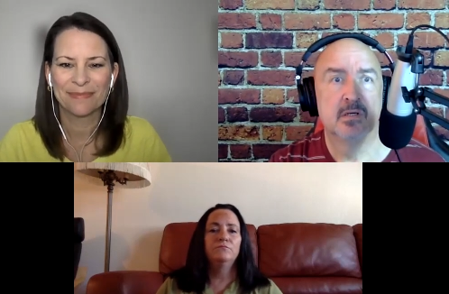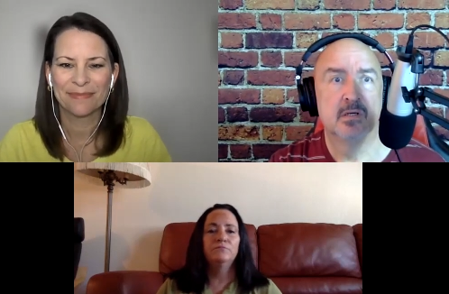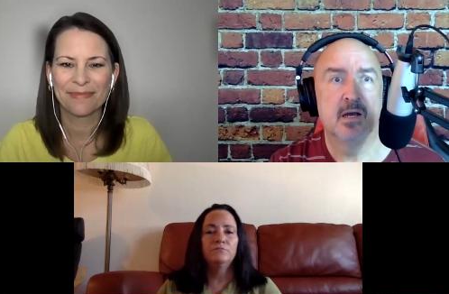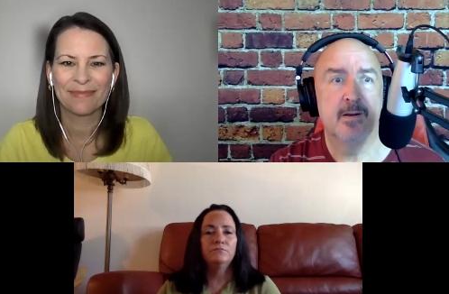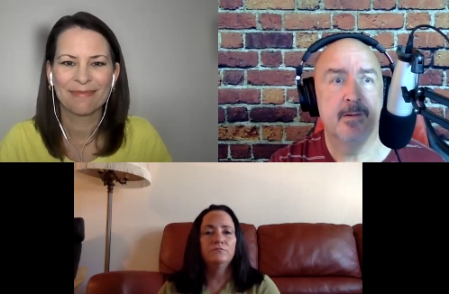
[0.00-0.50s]

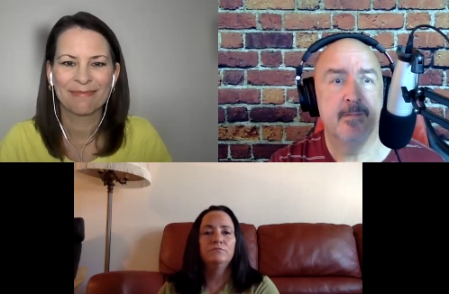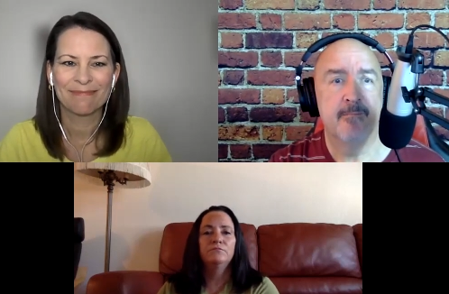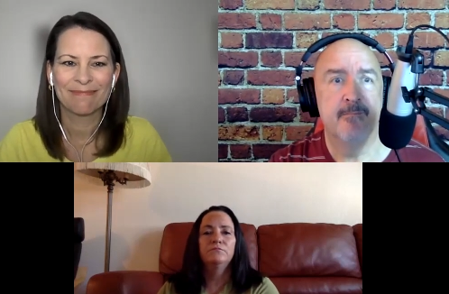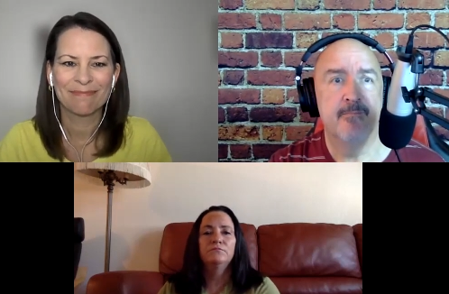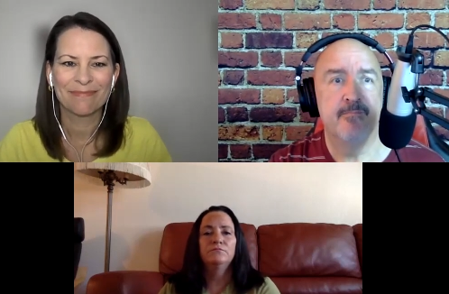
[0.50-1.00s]

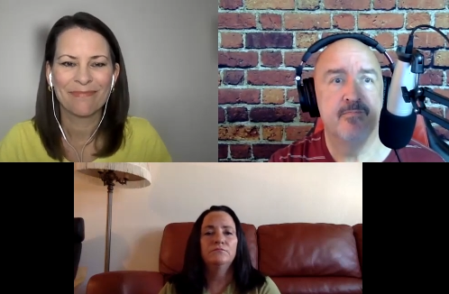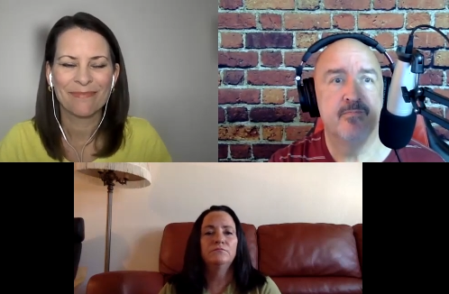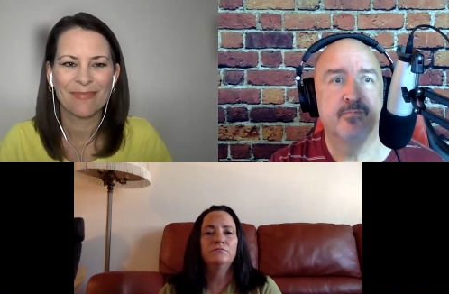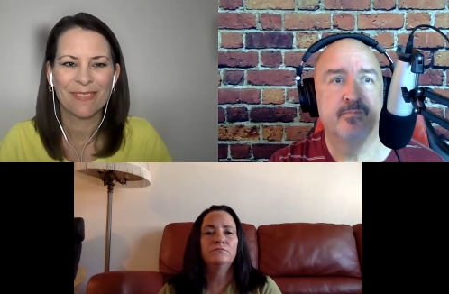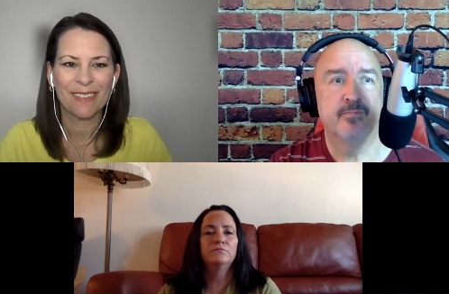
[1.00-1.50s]
Speaker 1: um
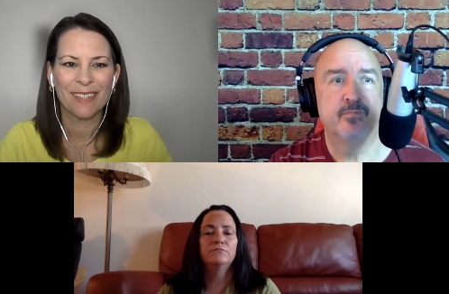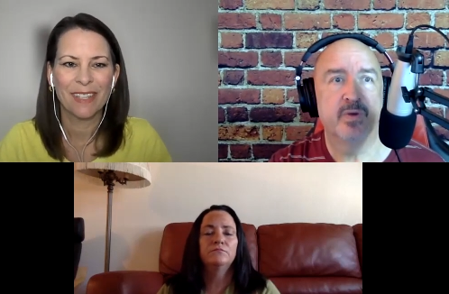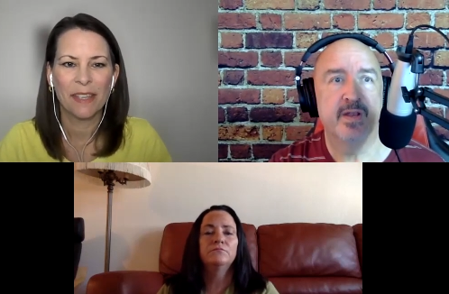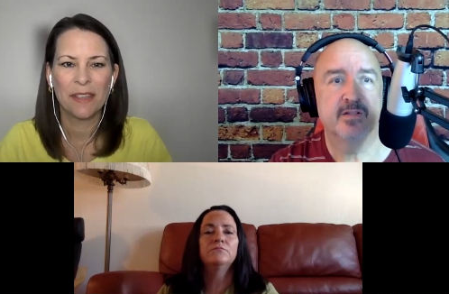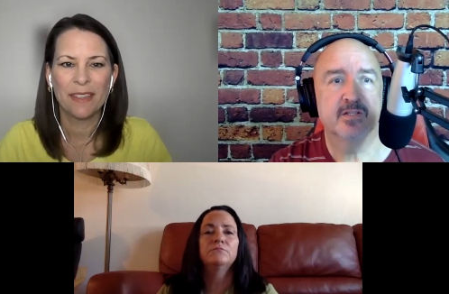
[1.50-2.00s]

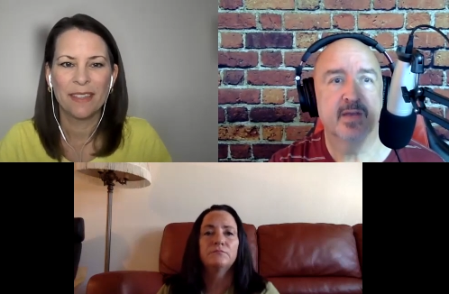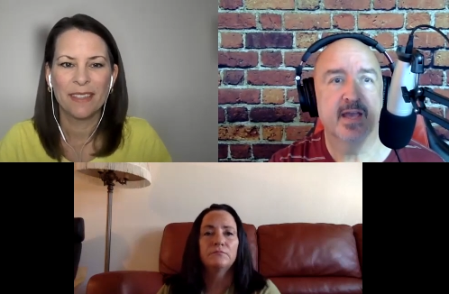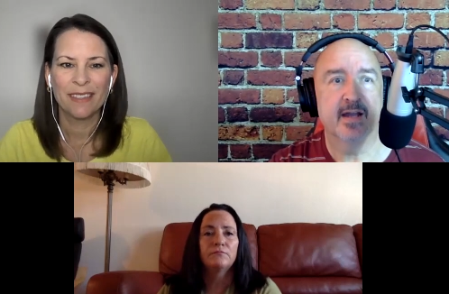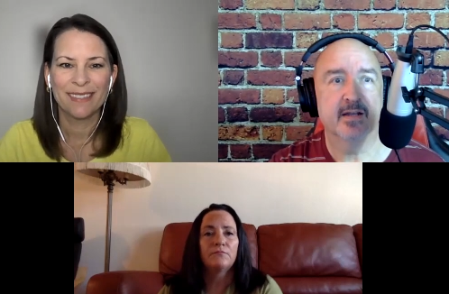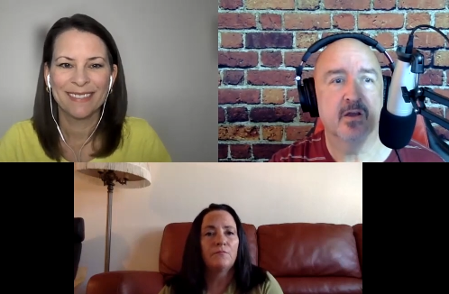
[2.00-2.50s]
what else we
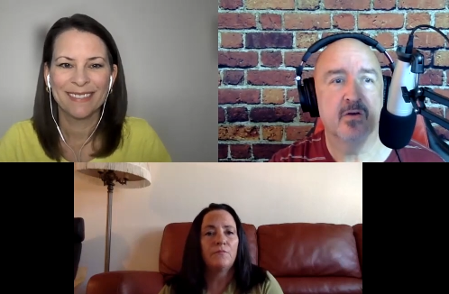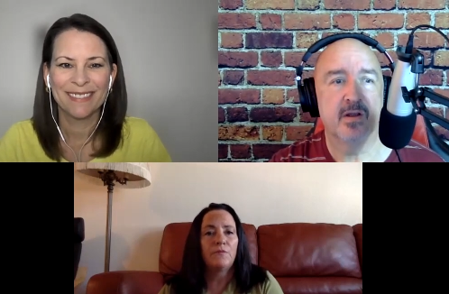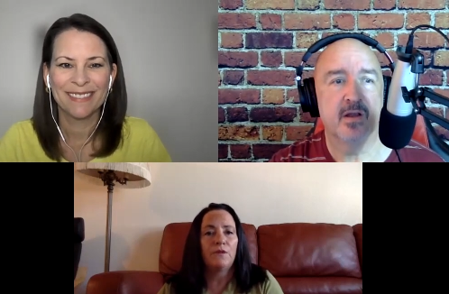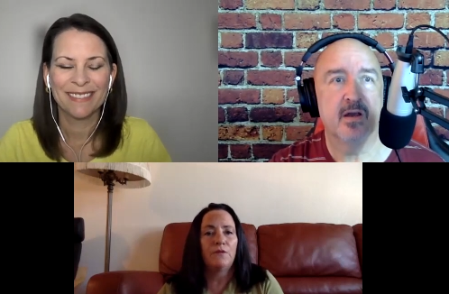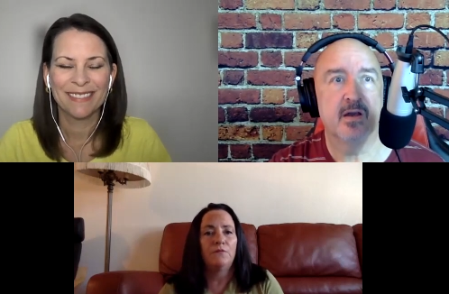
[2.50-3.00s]
got going
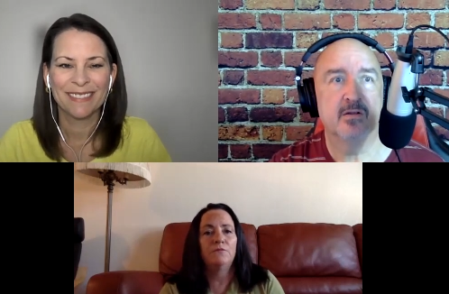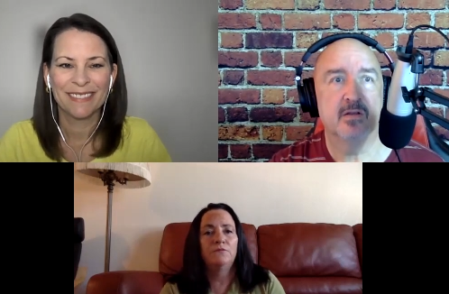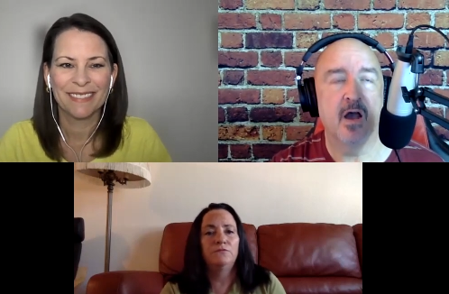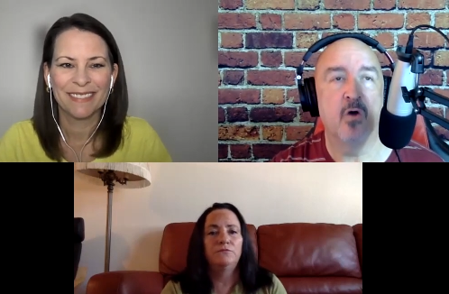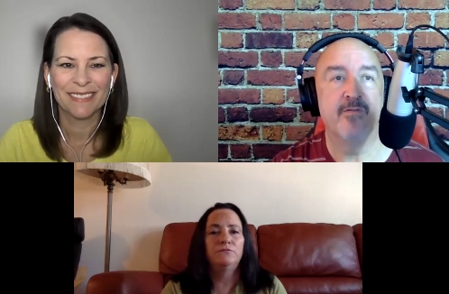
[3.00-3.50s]
on
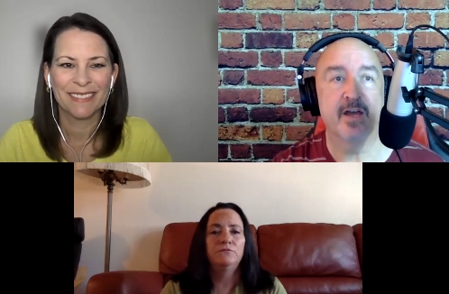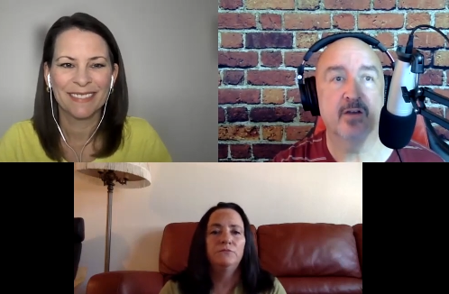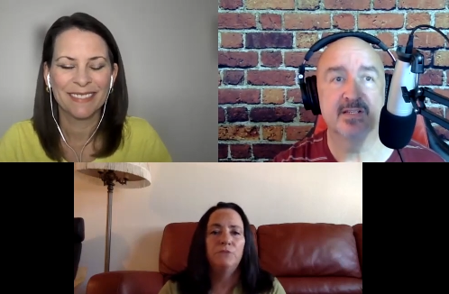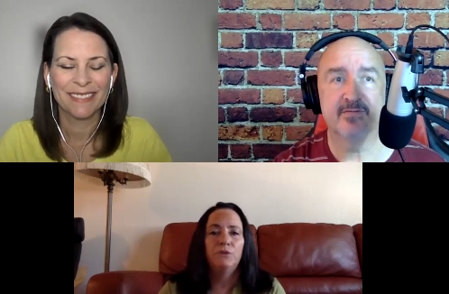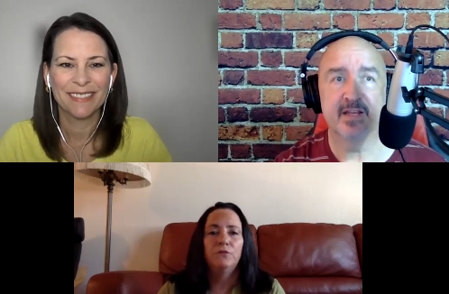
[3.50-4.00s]
oh
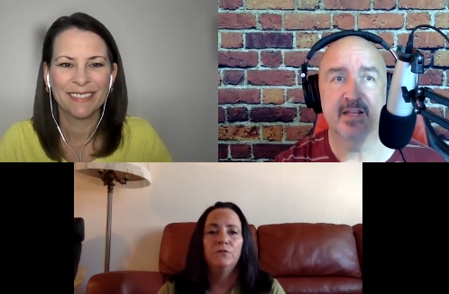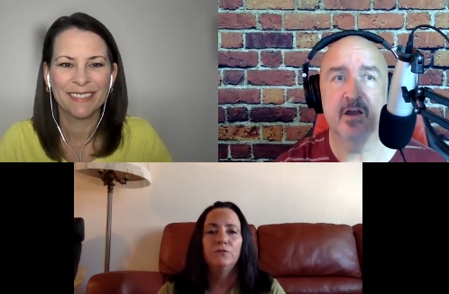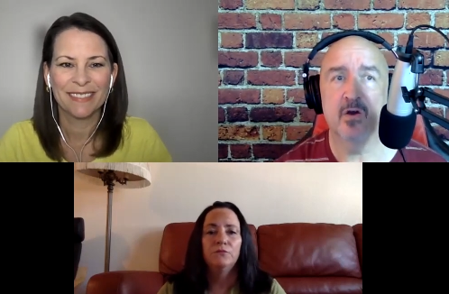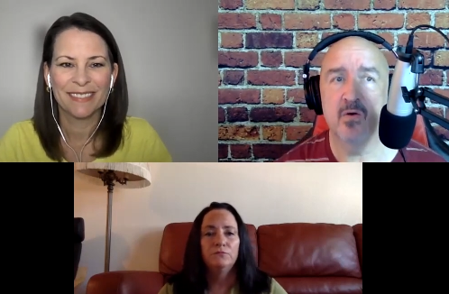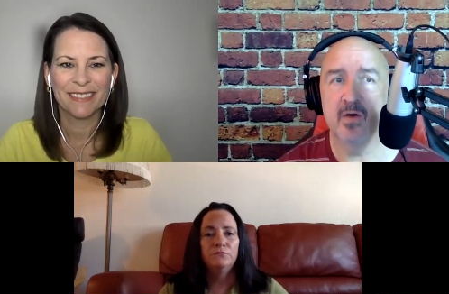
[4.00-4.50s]
veterans
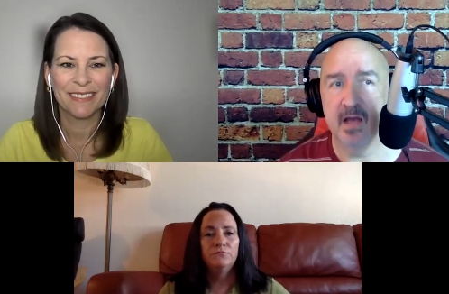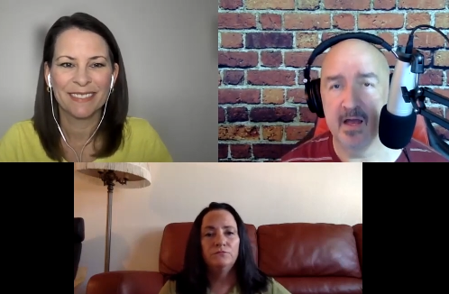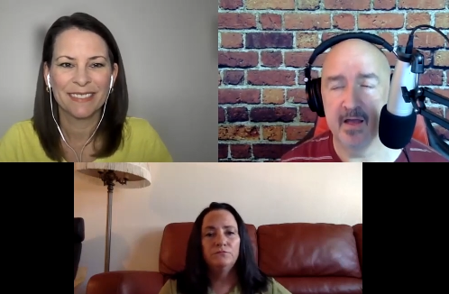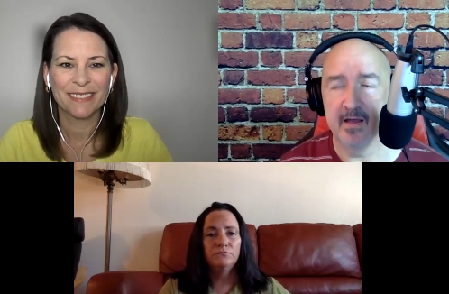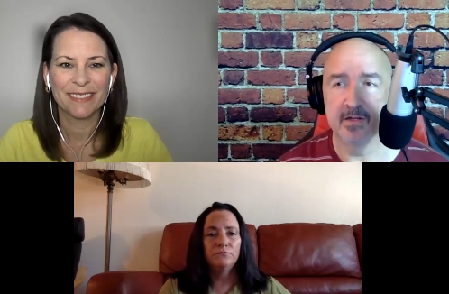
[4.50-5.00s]
video
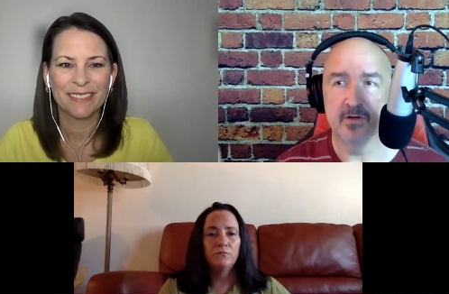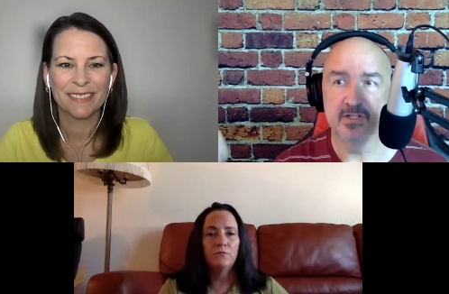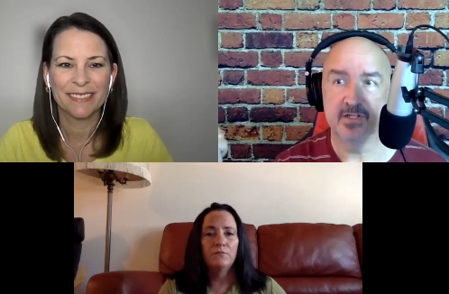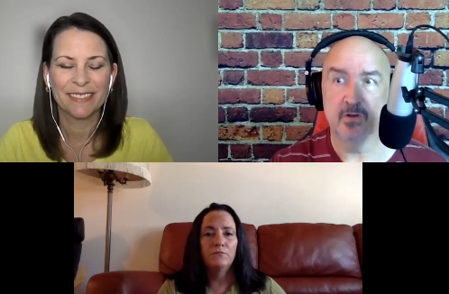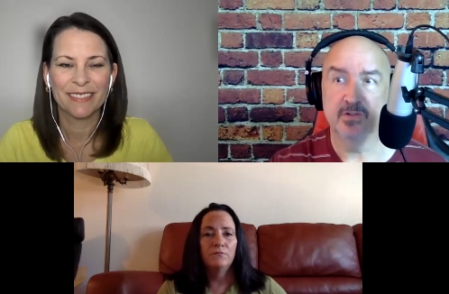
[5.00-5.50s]
uh
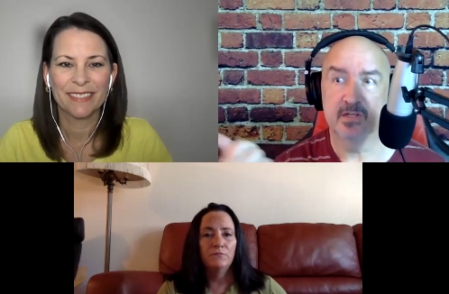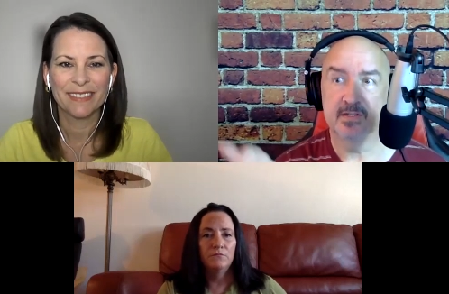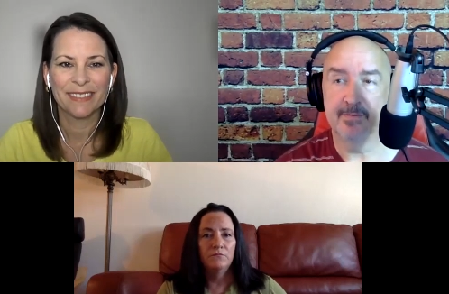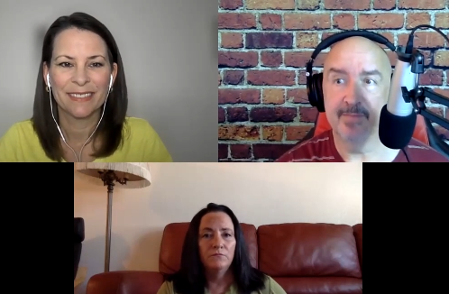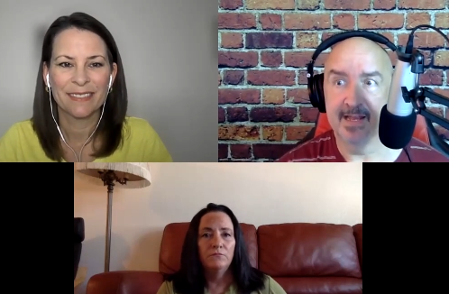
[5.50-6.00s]
christy olson
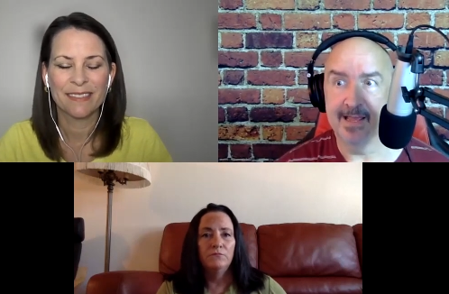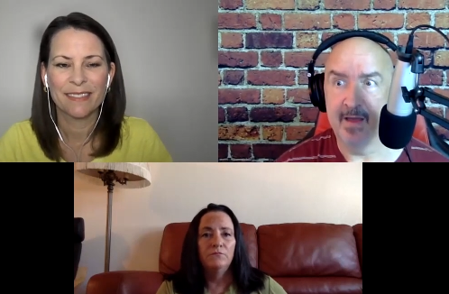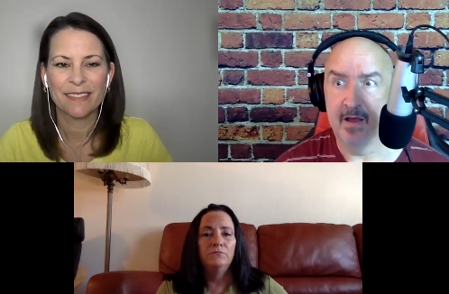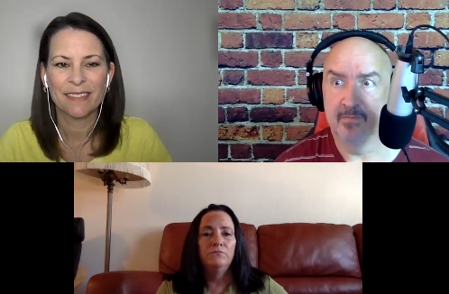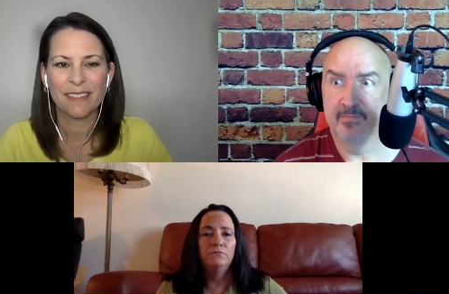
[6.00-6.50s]
sent me an
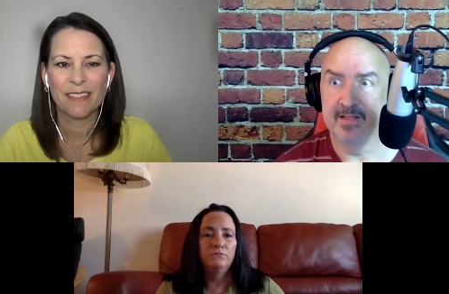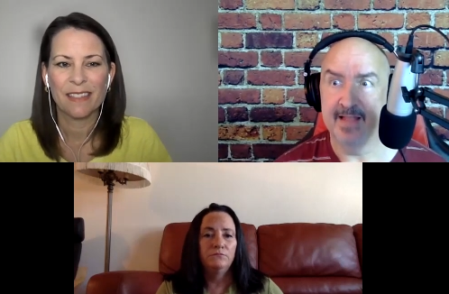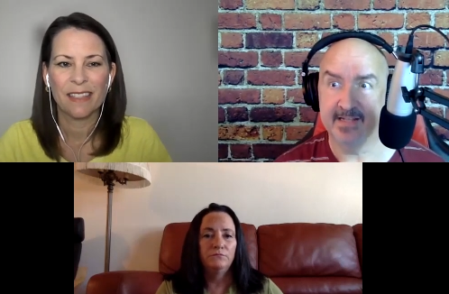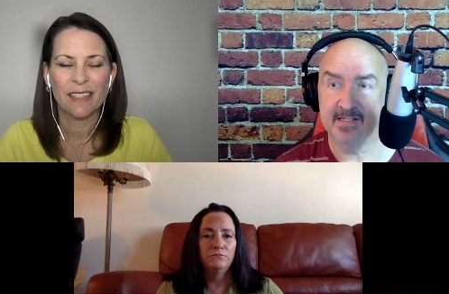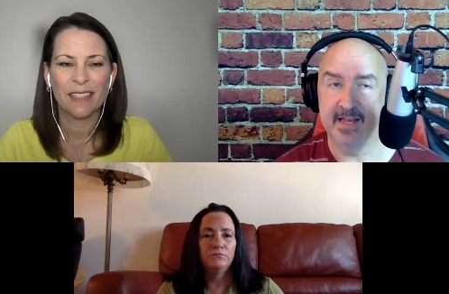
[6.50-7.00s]
email
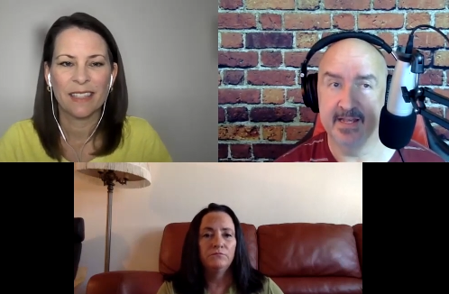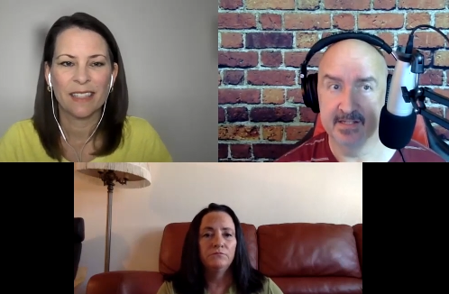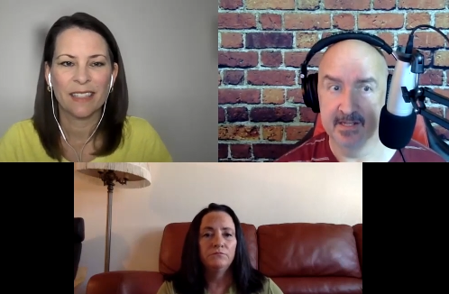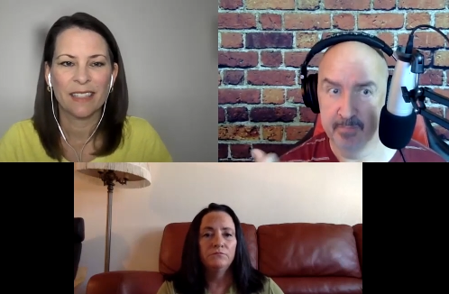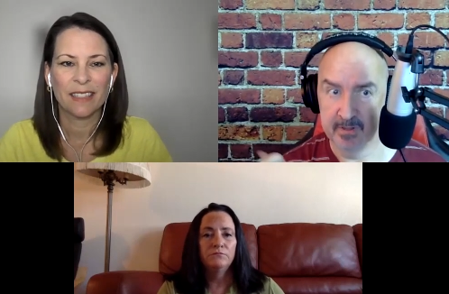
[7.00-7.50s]
last night said